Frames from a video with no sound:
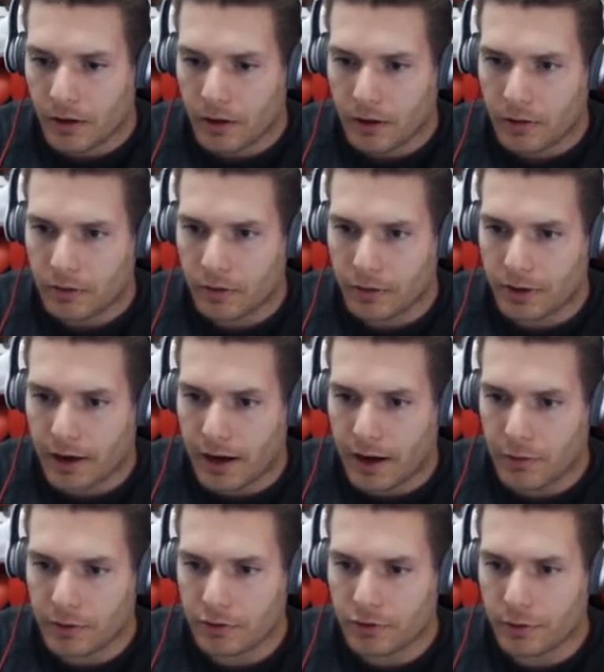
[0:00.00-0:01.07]
So now
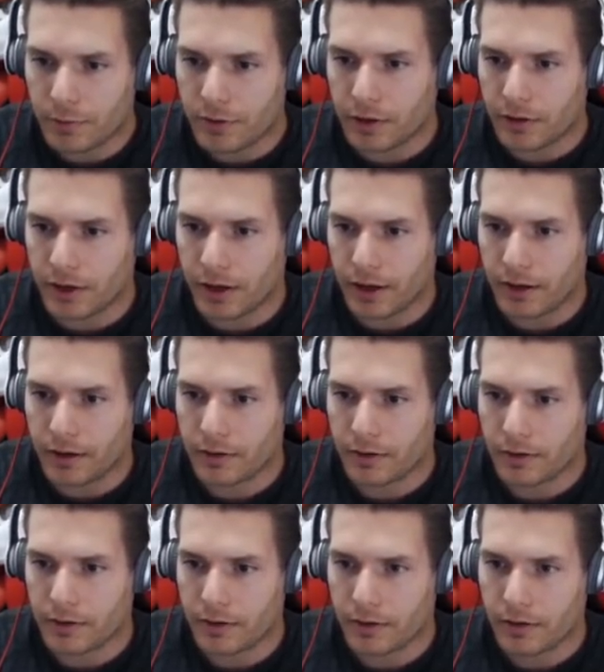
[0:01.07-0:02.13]
we should be okay.
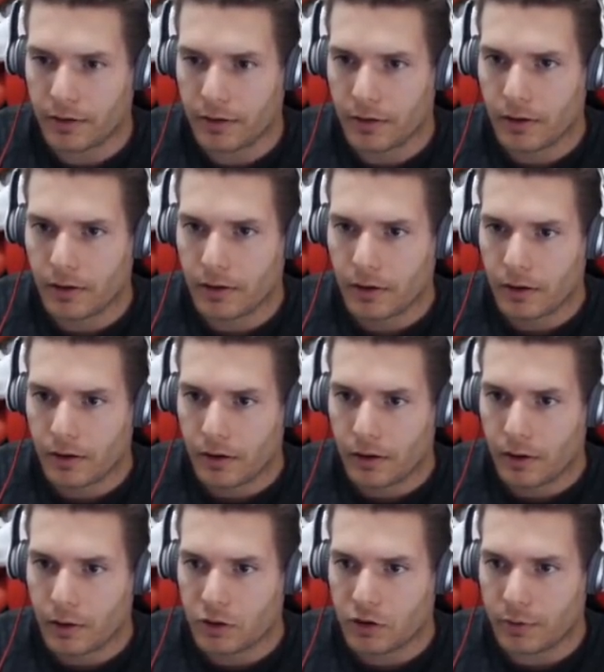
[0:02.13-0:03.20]

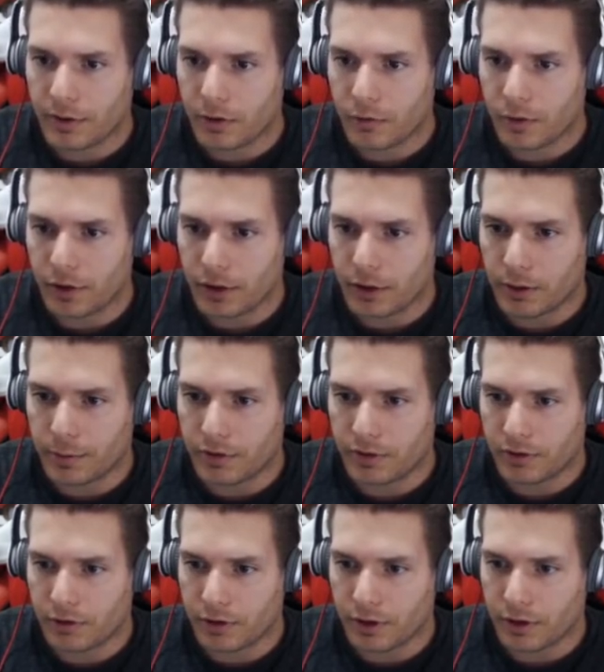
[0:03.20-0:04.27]
We should be in a really good
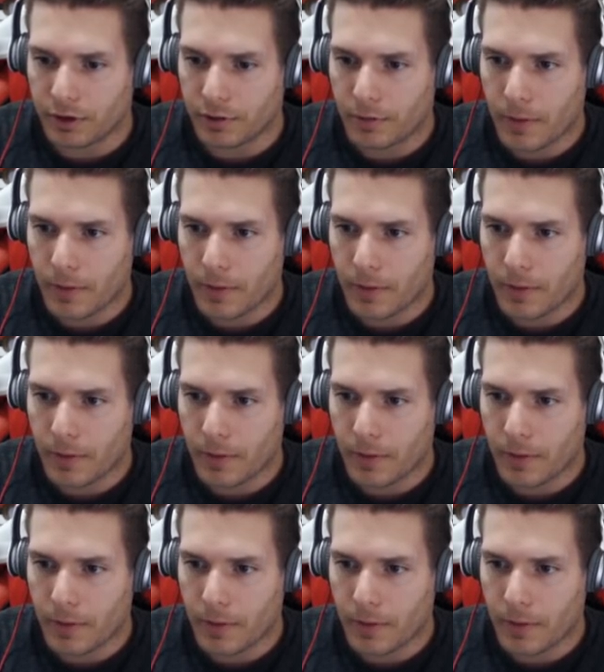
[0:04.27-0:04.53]
position here.